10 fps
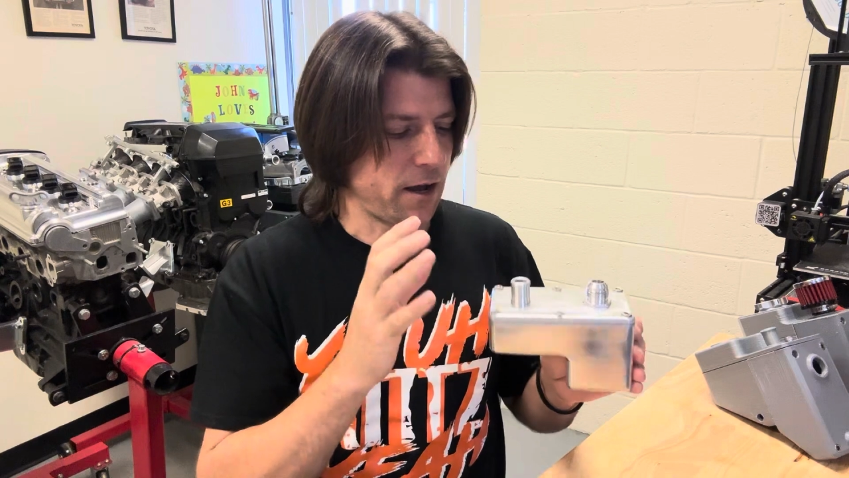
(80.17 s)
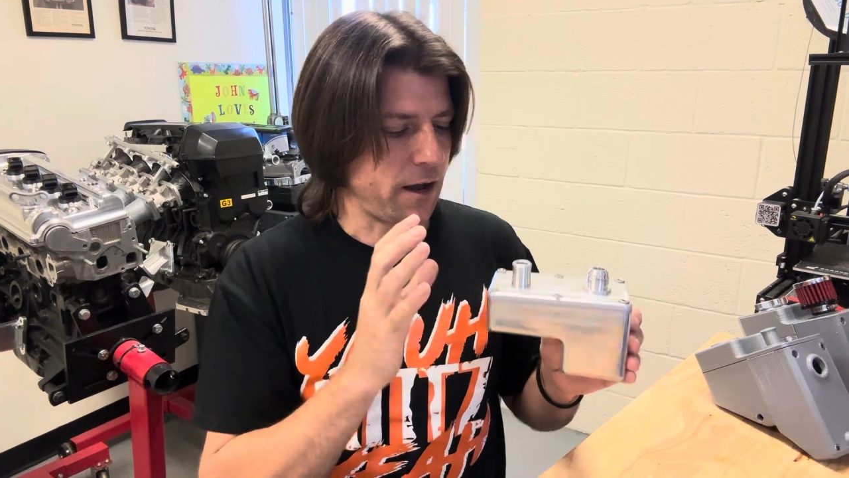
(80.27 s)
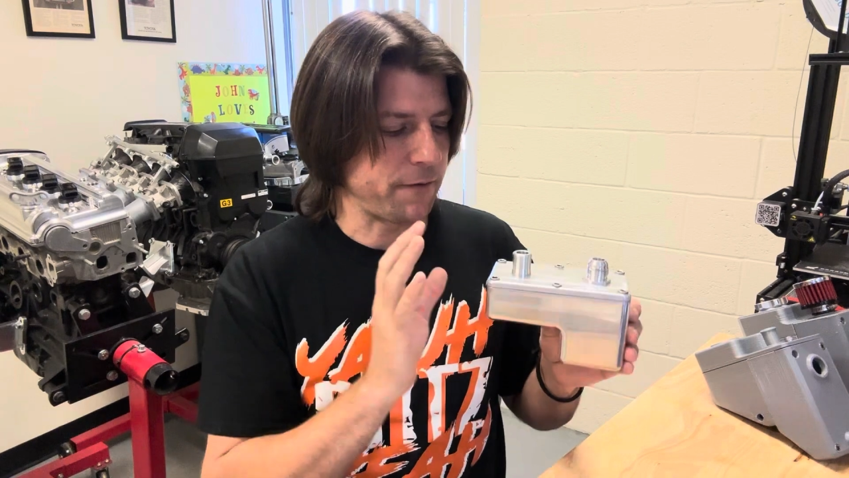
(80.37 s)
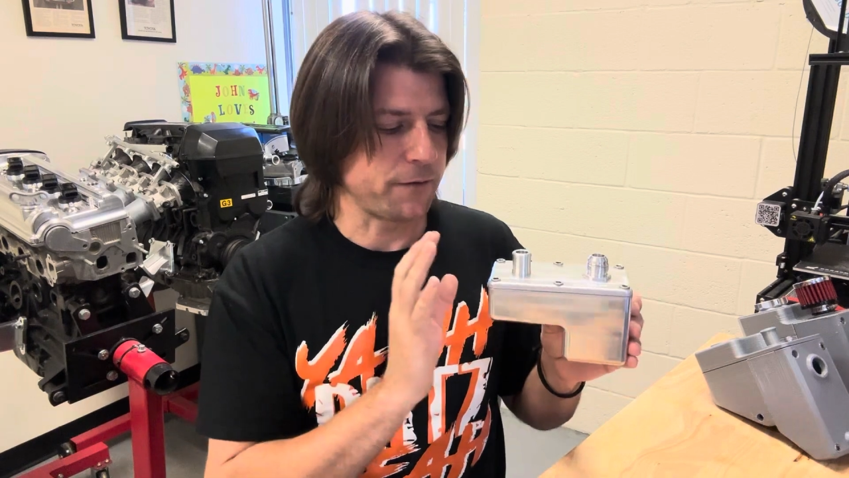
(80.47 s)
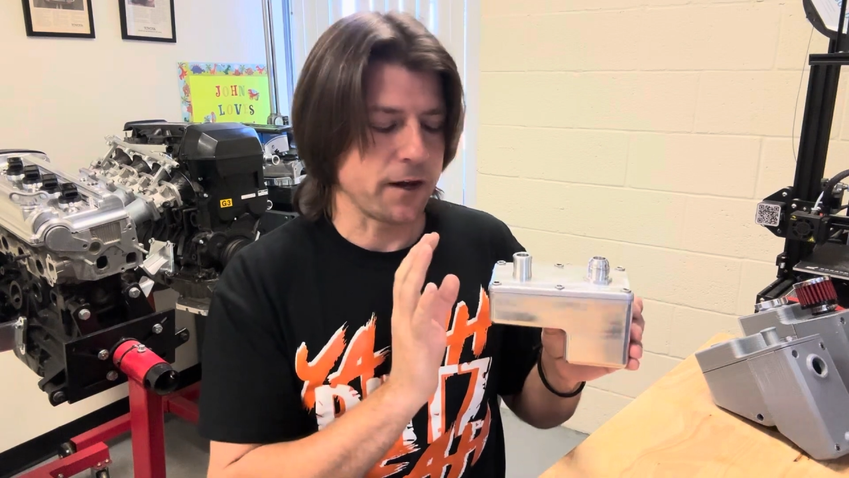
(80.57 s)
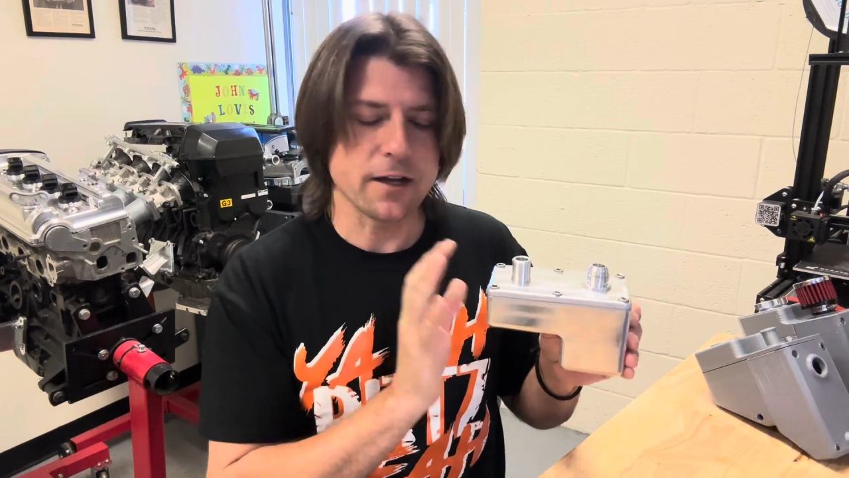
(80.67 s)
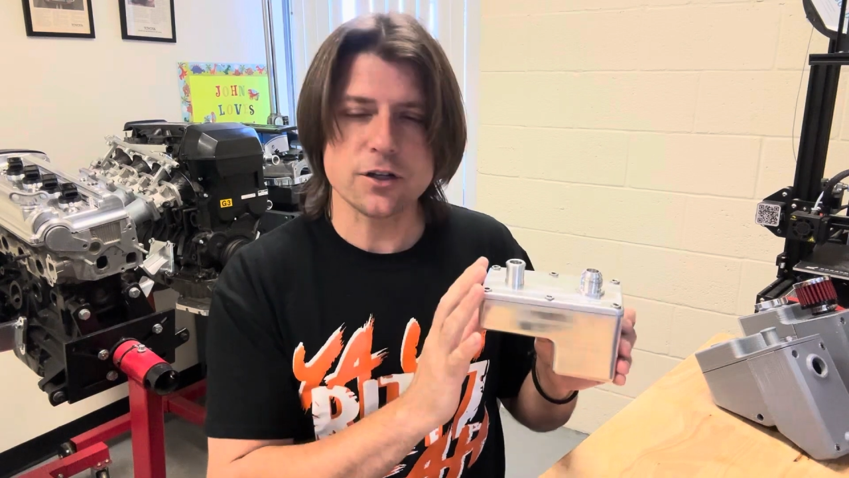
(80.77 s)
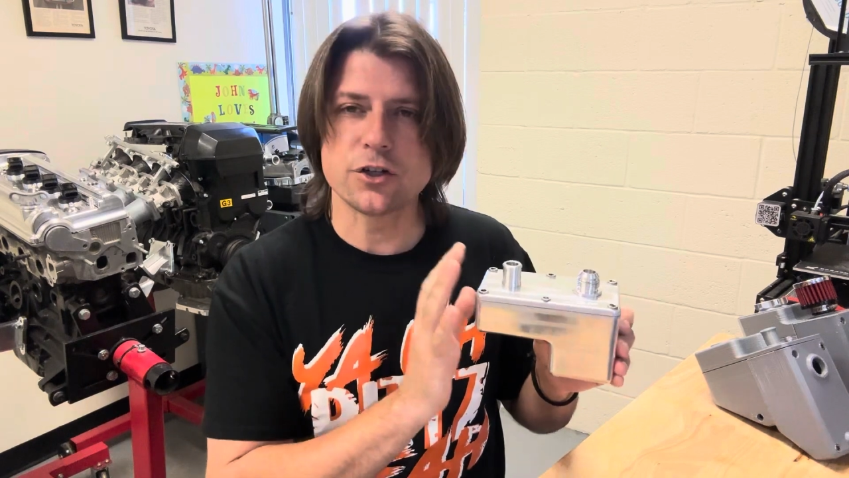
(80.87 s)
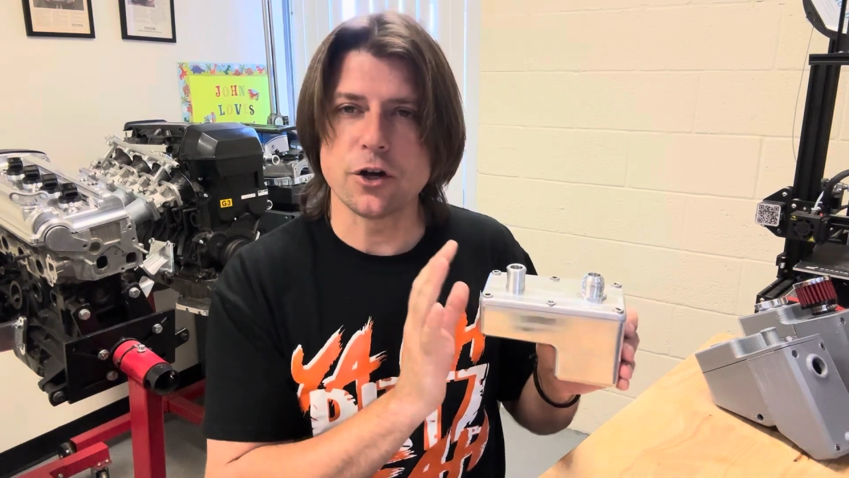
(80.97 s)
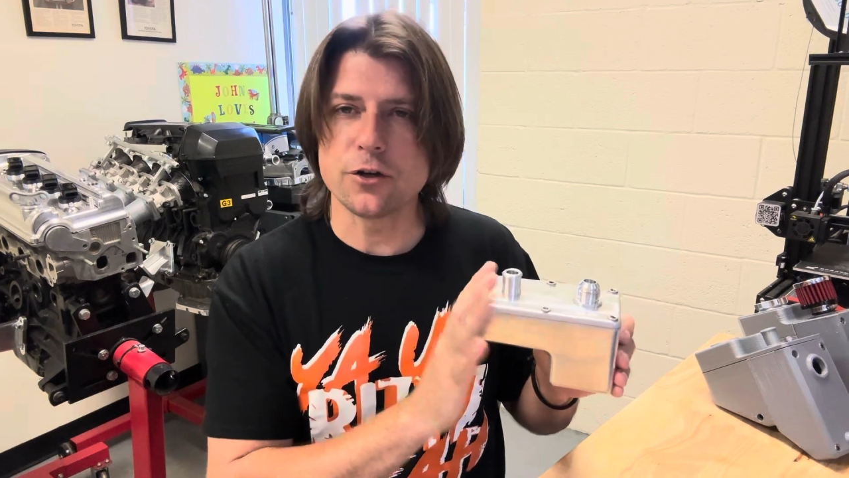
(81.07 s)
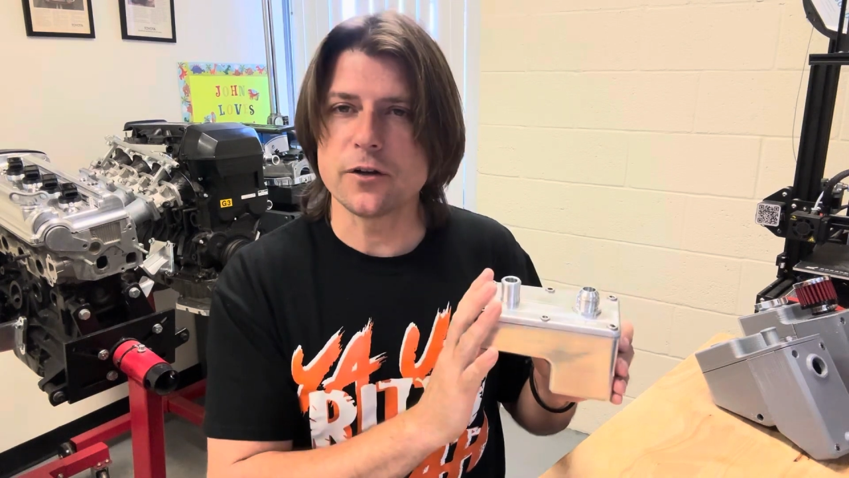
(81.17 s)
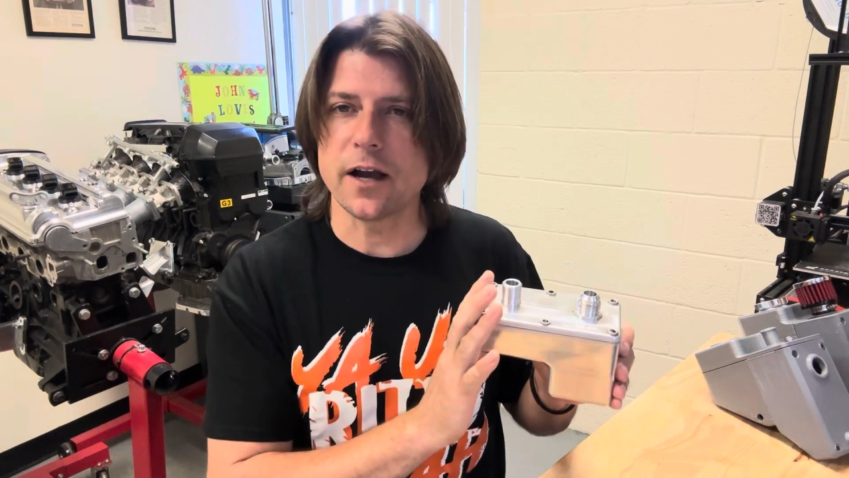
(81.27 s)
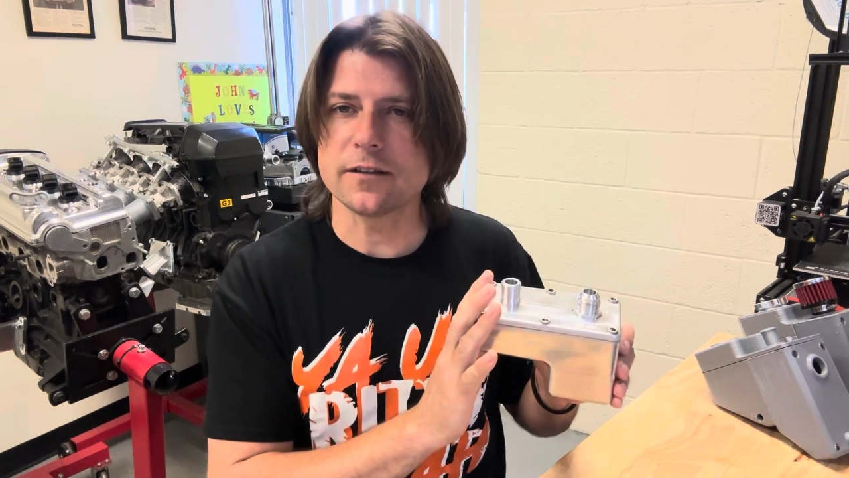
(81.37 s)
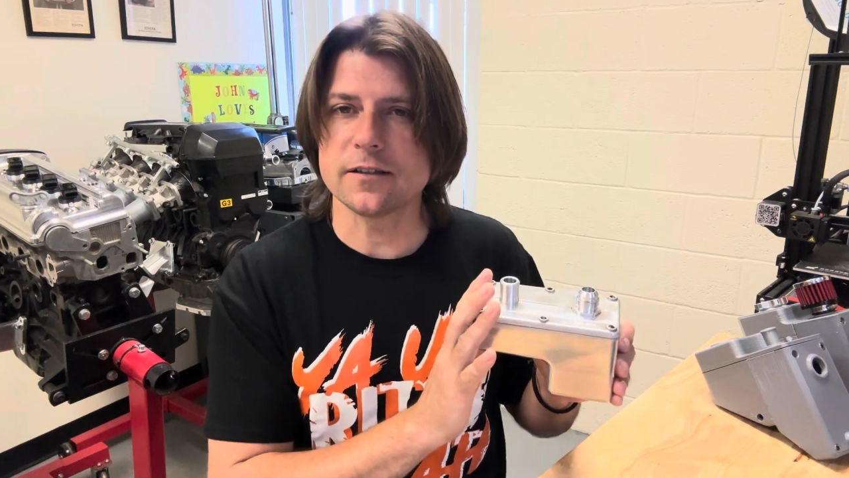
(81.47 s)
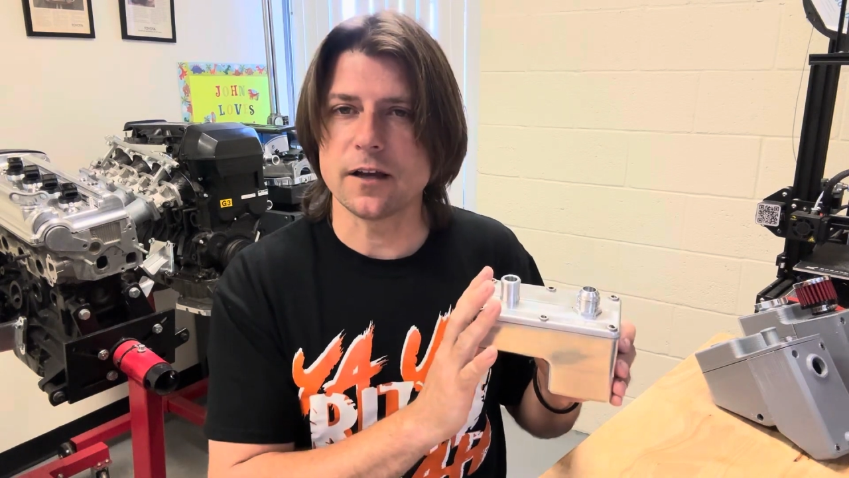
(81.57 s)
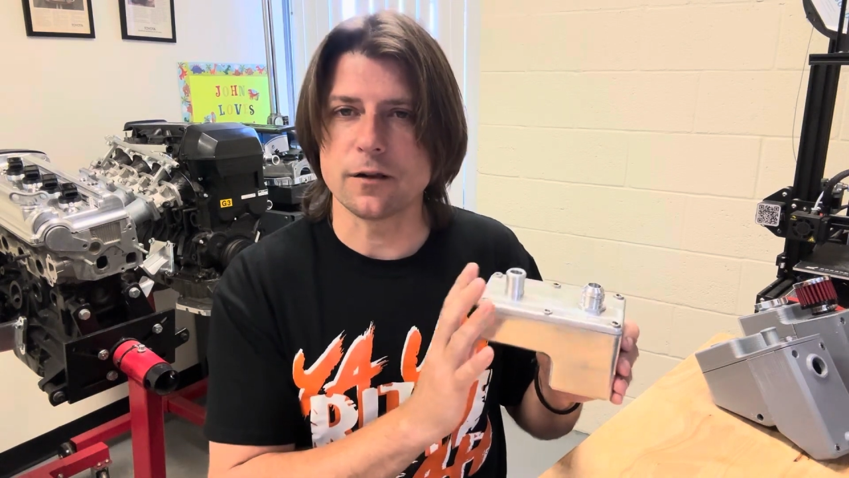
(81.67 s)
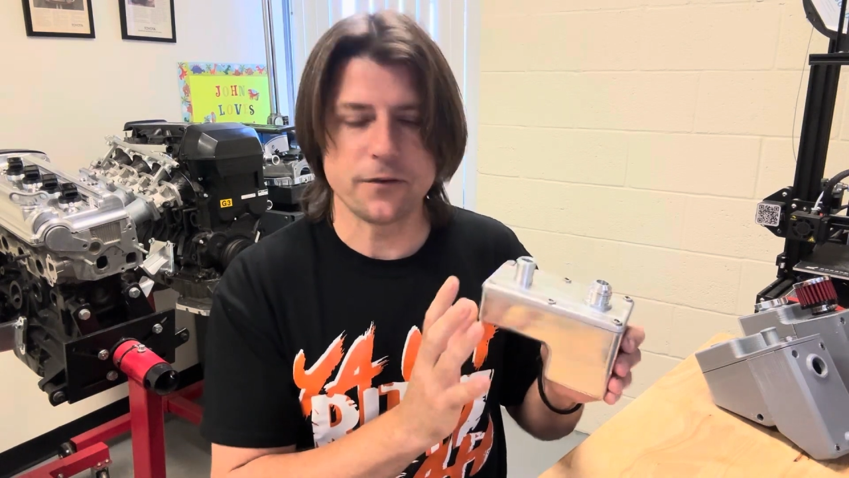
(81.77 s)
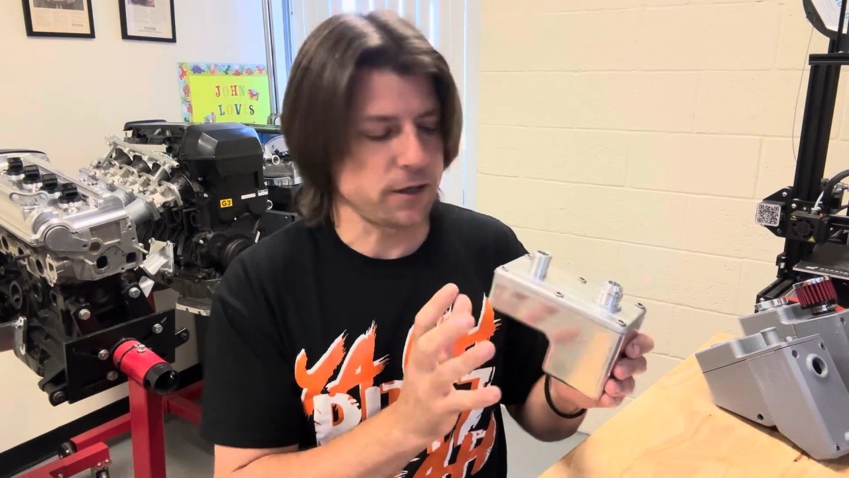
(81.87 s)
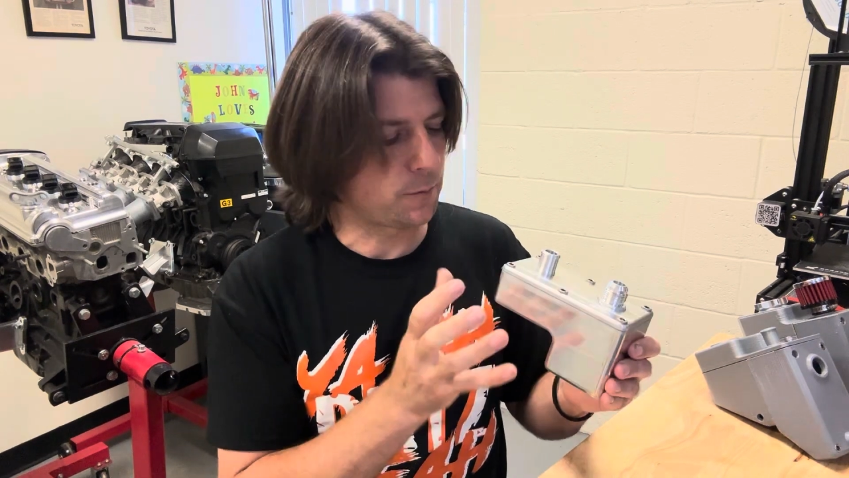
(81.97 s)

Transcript: I forgot to show you guys in the other video,